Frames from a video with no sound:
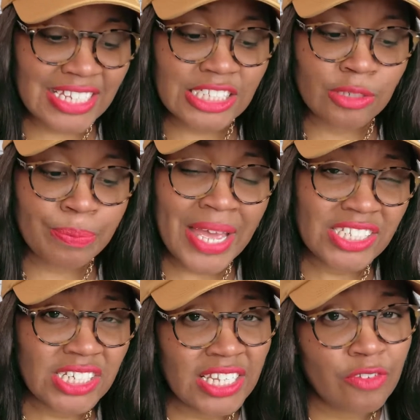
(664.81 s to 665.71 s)

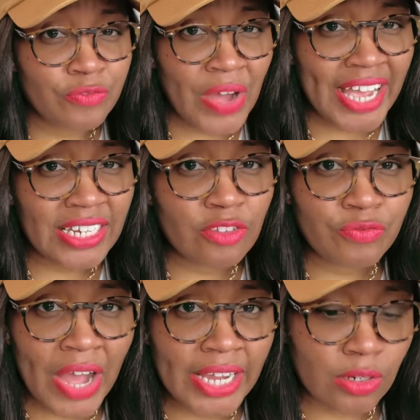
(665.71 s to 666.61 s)
especially fighting
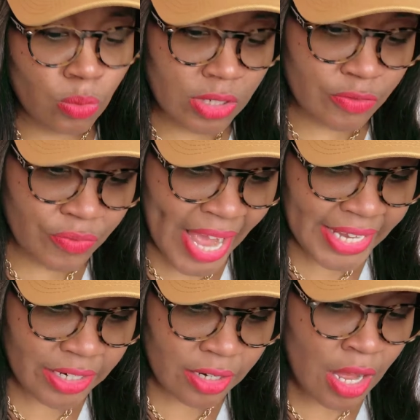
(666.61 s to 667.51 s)
fire with
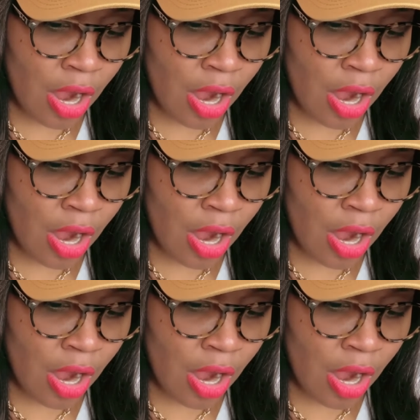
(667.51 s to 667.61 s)
fire.